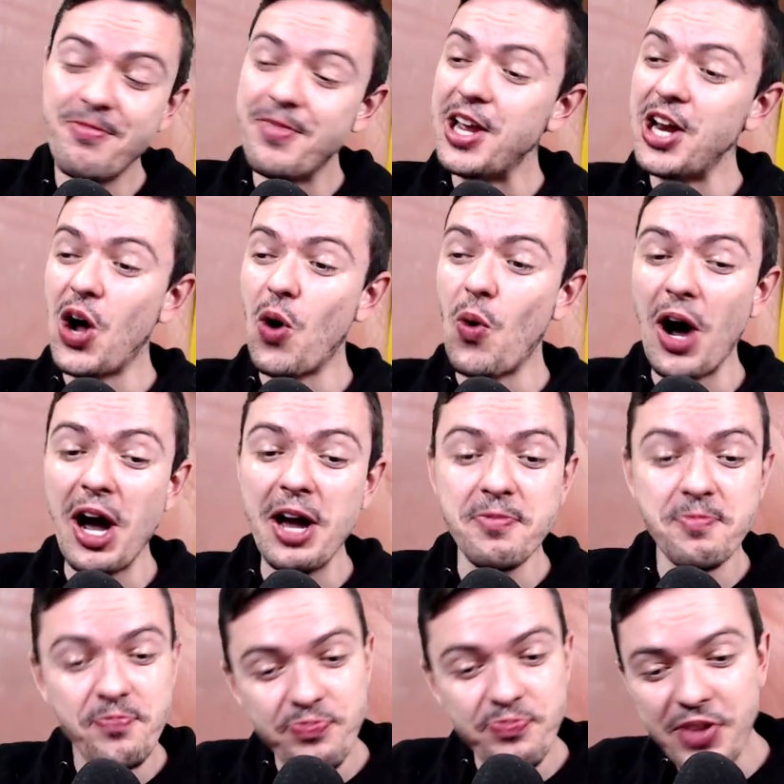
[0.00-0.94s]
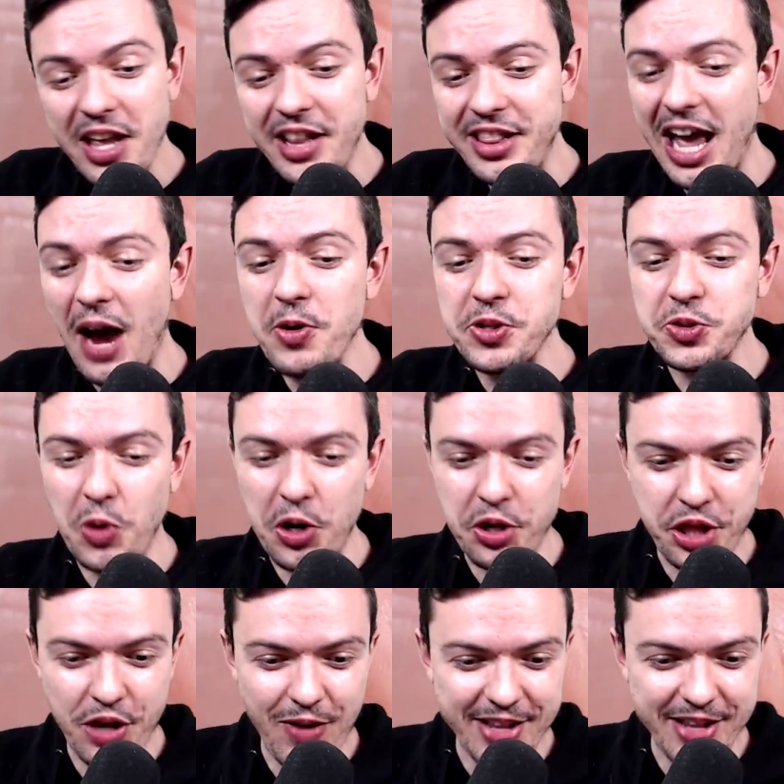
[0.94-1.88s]
You know what? That was worth
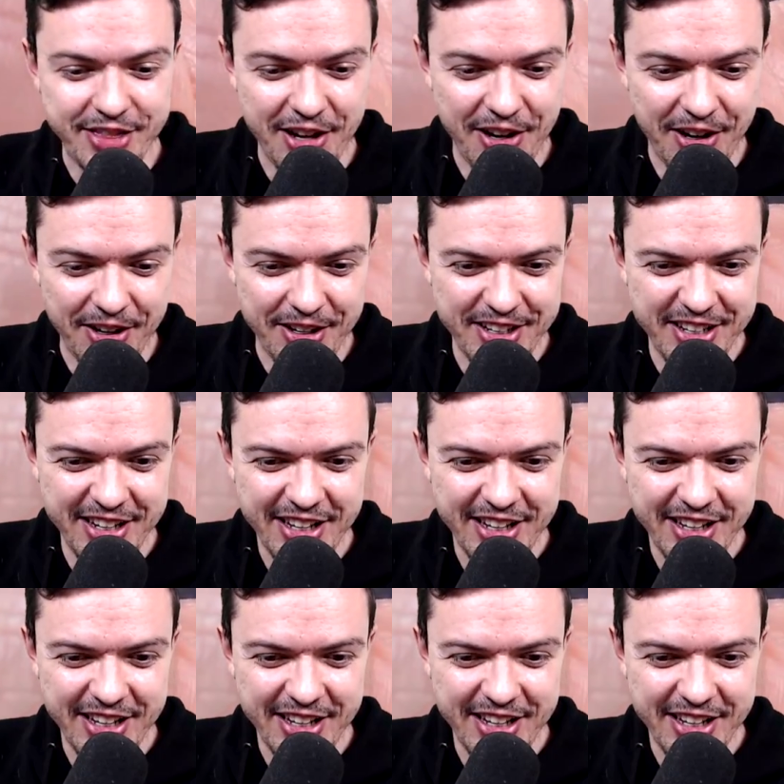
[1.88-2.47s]
it right there.